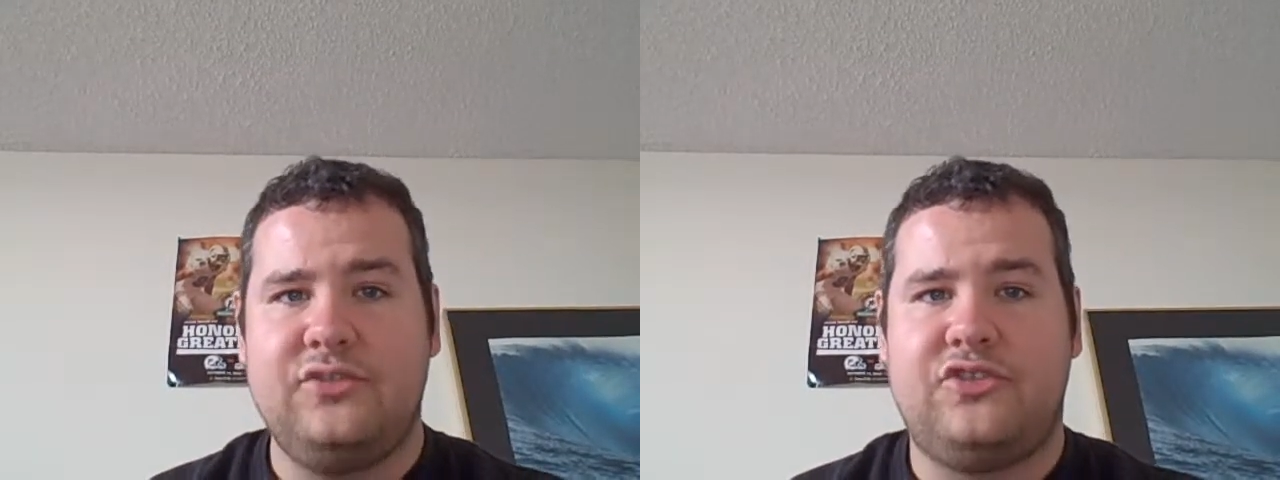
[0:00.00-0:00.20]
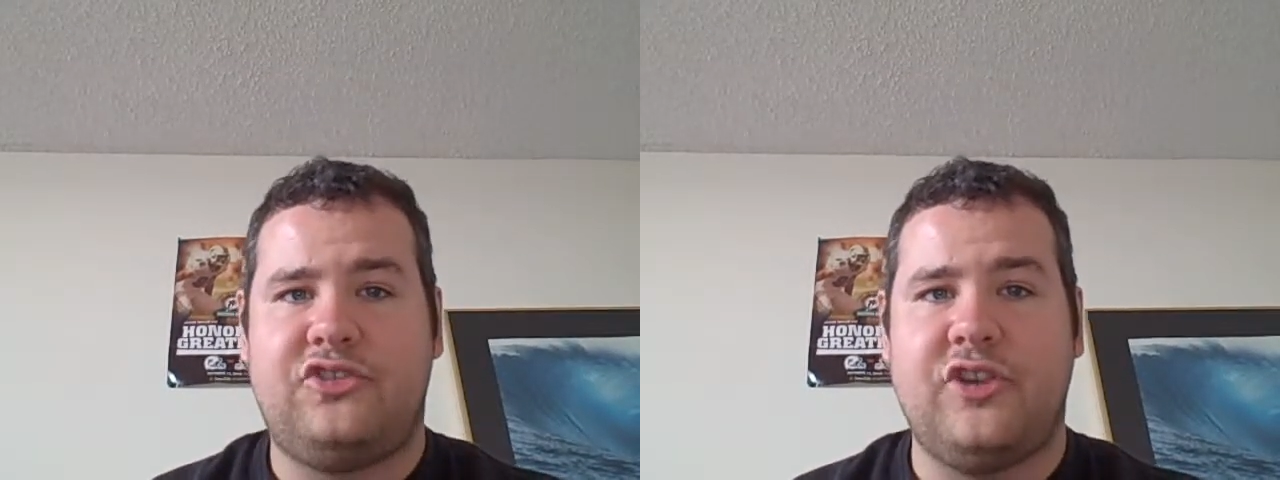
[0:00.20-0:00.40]

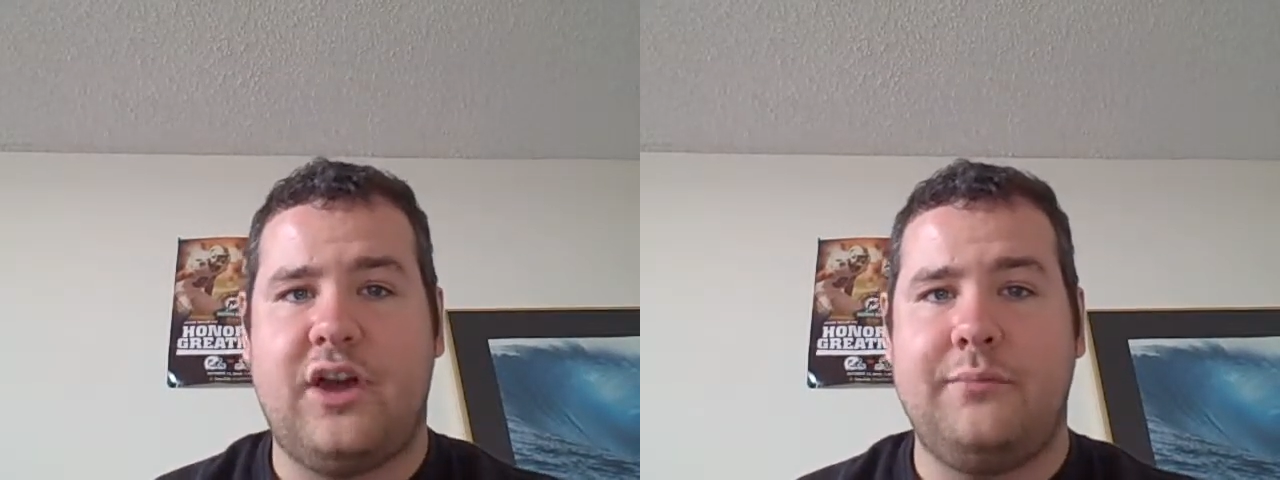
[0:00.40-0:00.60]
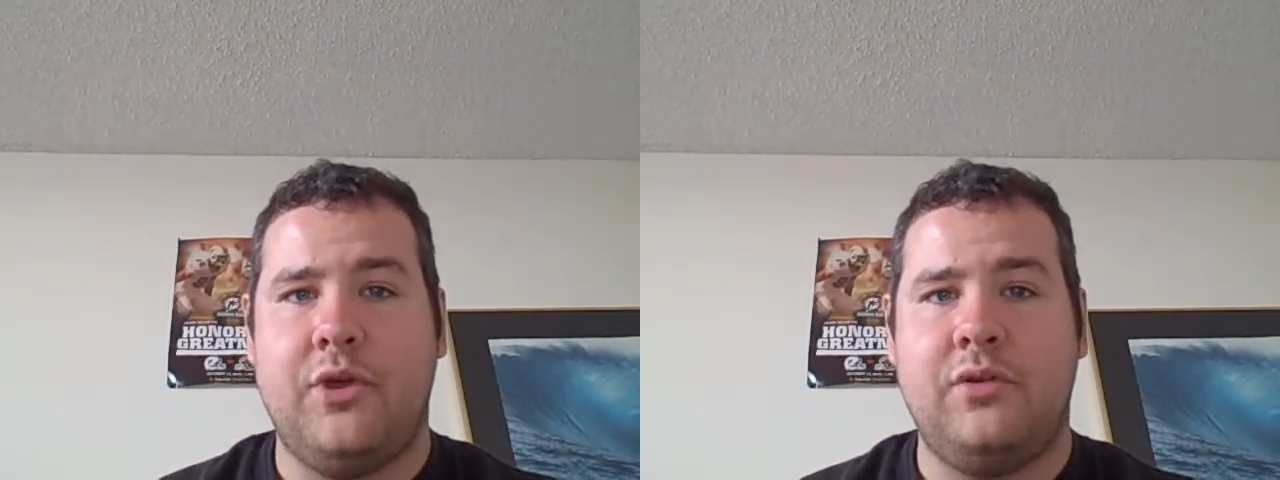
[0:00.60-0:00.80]

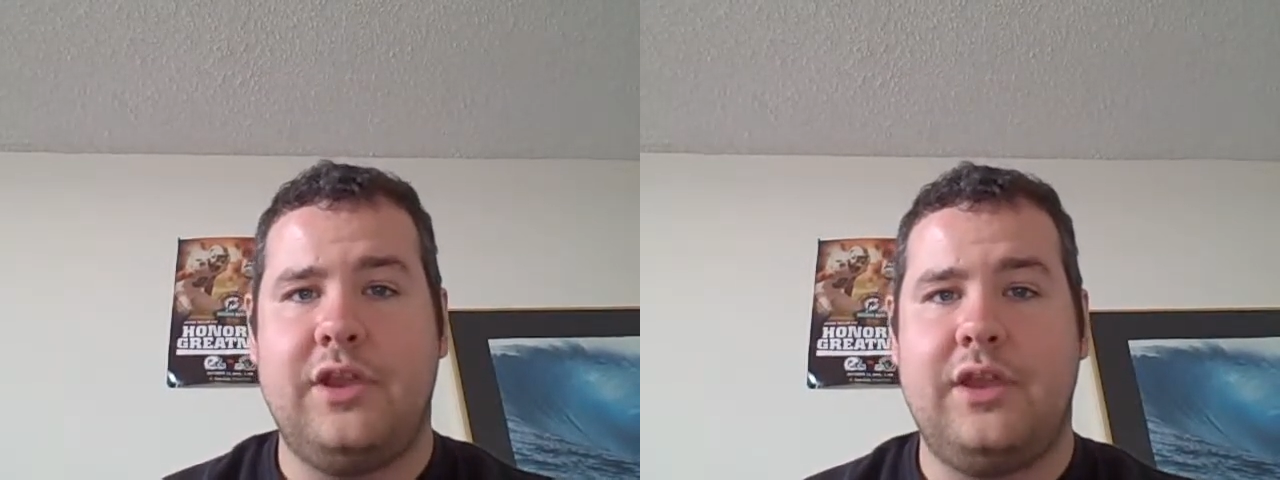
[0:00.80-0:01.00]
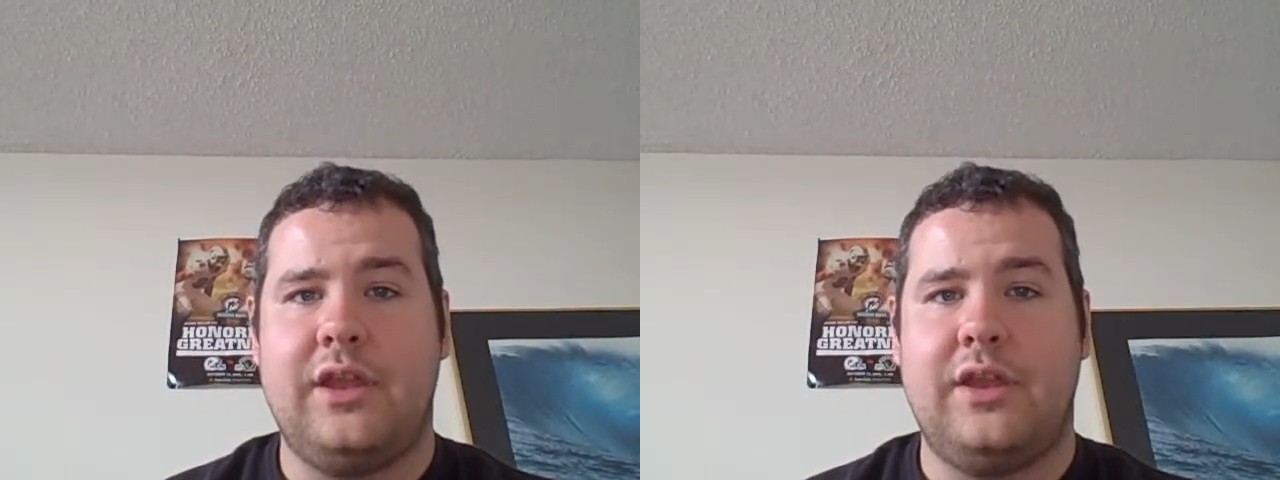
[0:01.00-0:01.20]
Sean
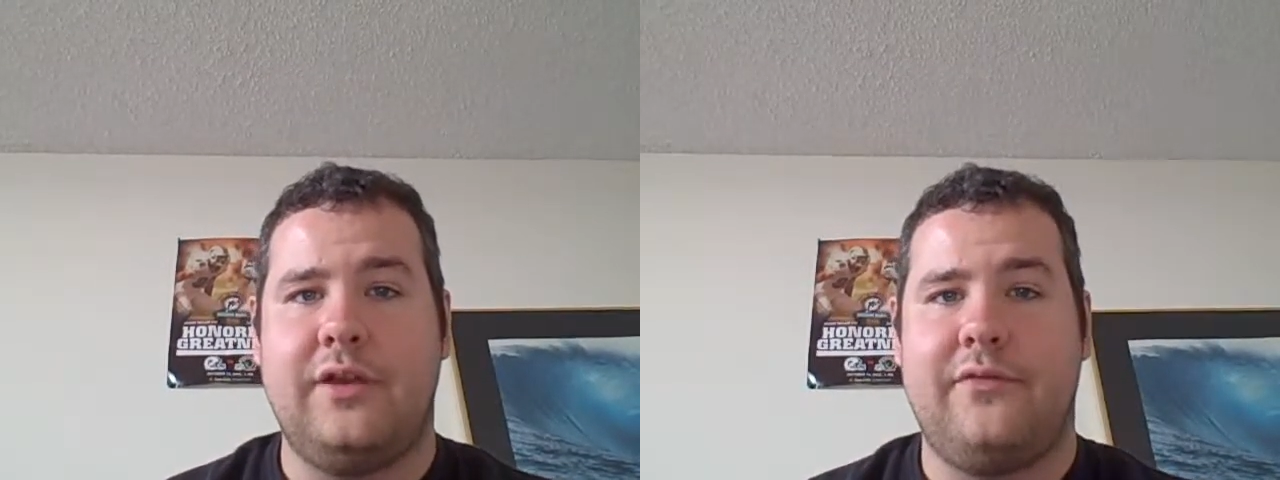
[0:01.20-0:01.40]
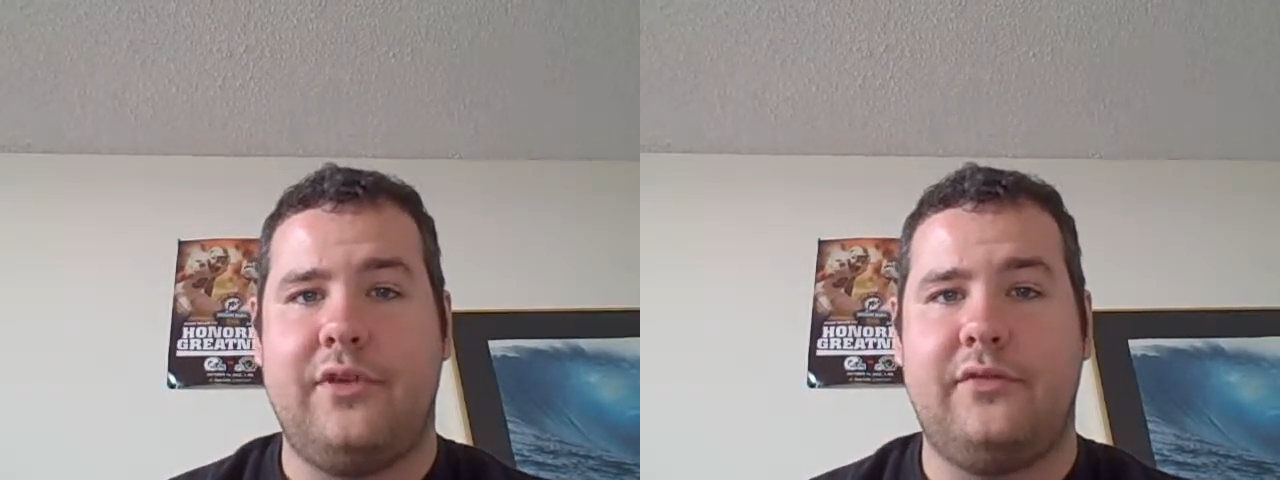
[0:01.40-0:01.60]
Mooney
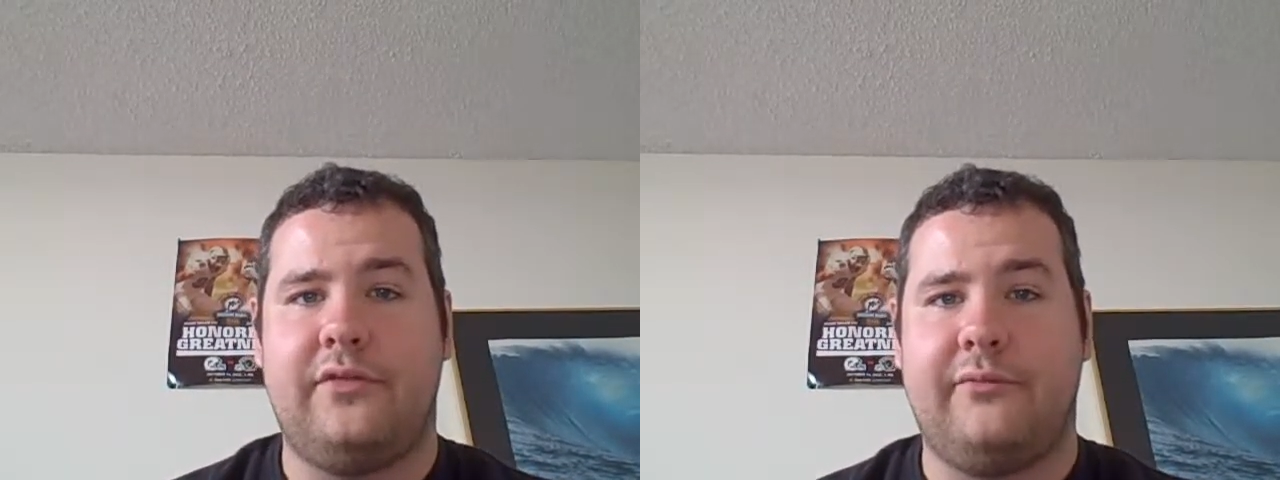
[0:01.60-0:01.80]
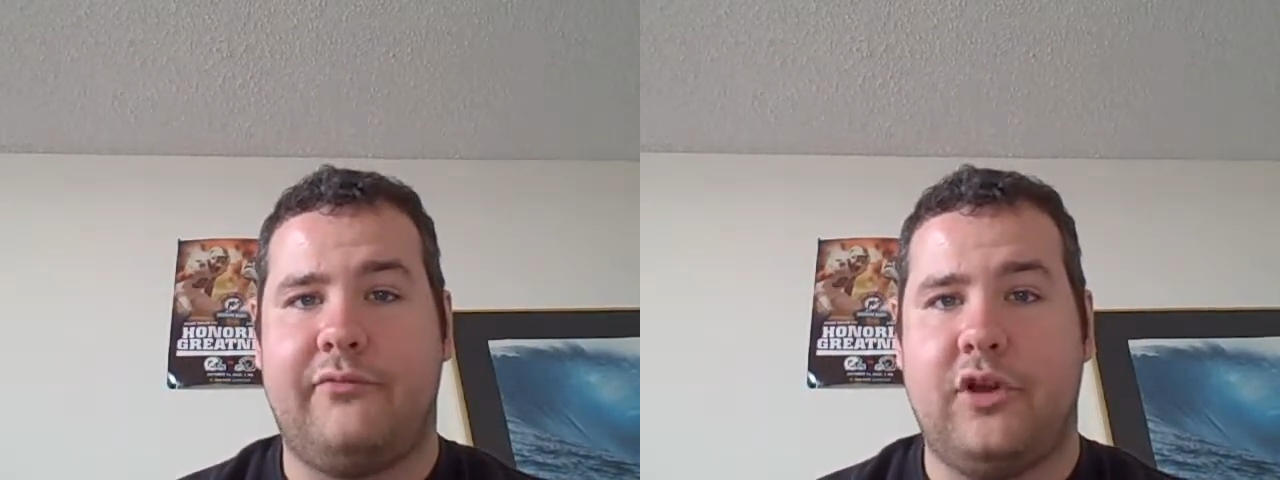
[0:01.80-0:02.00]

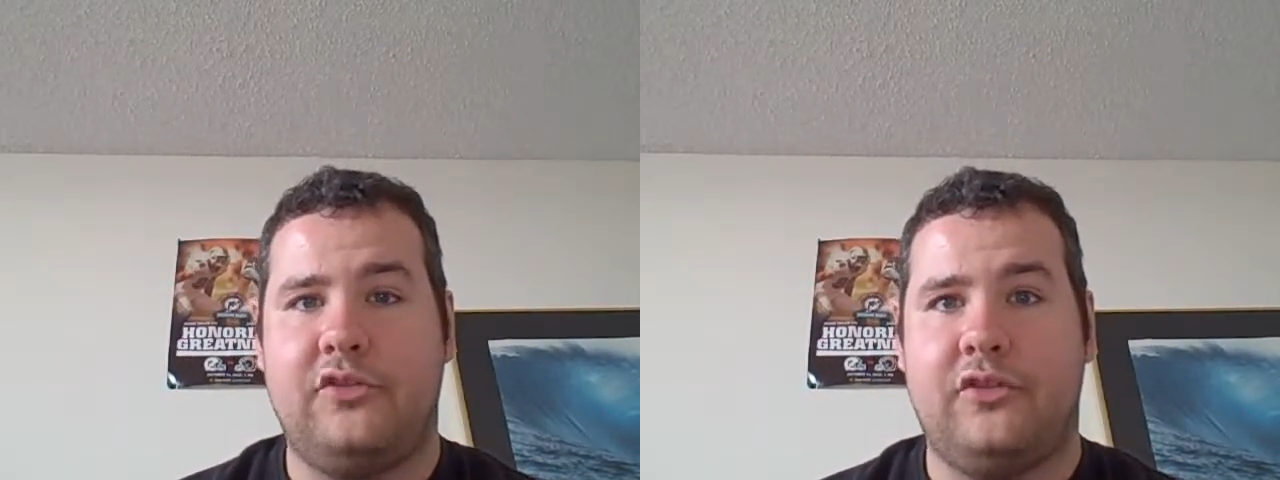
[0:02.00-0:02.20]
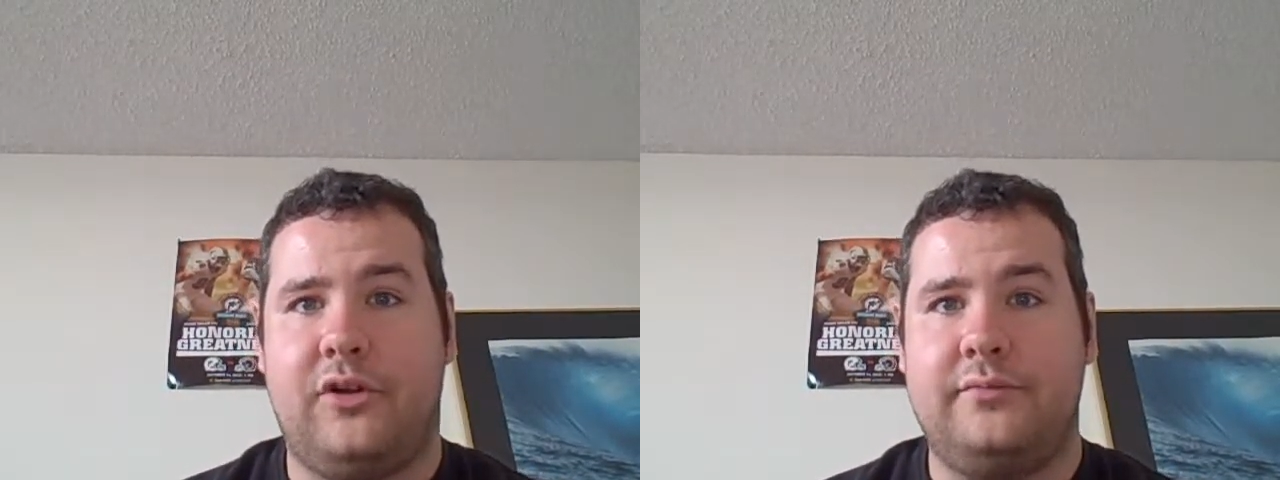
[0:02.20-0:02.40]
interviews
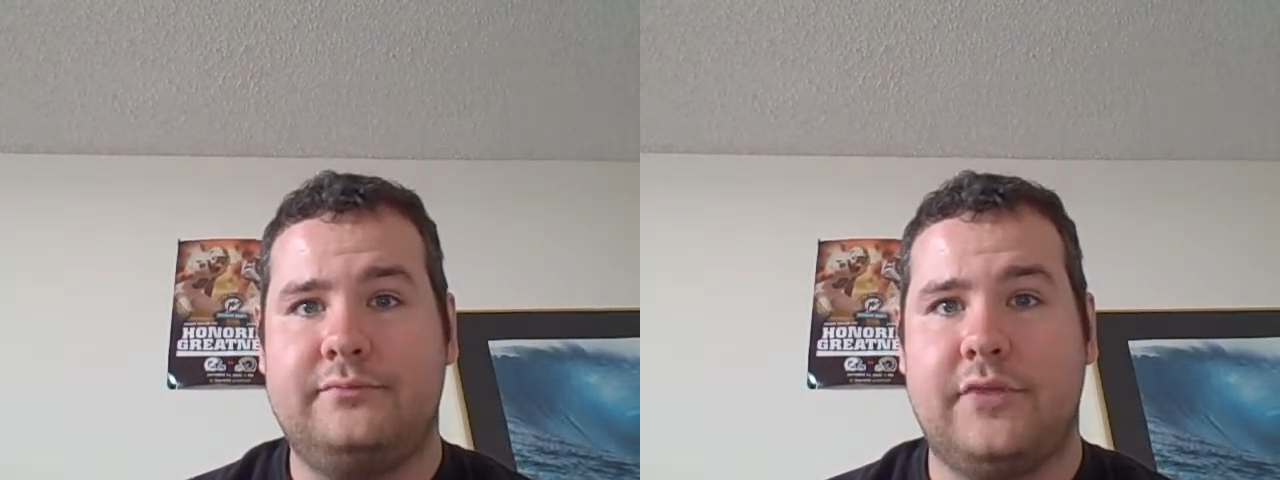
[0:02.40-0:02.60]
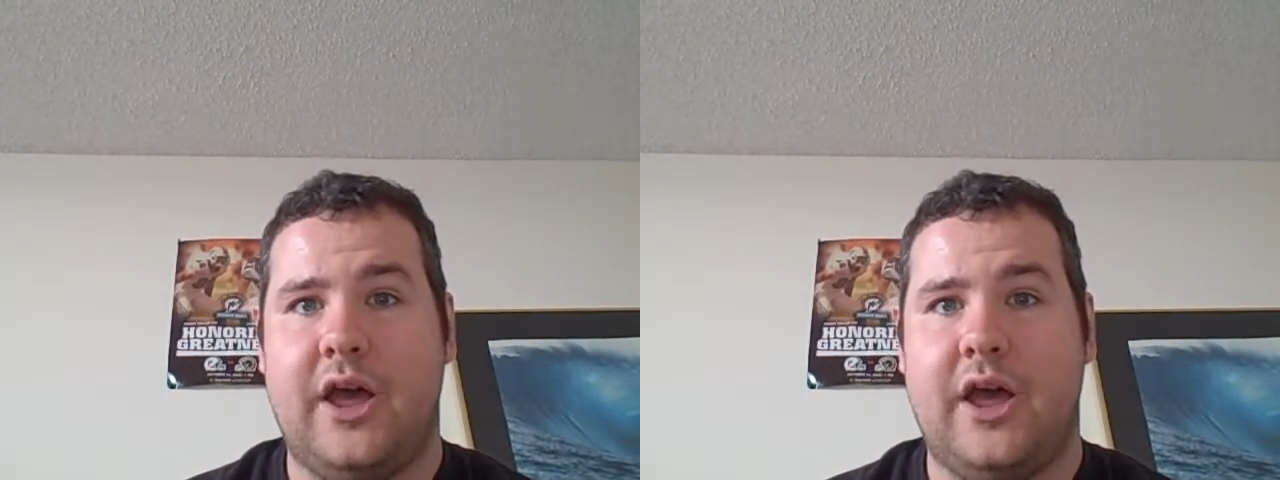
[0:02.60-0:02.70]
Virgil.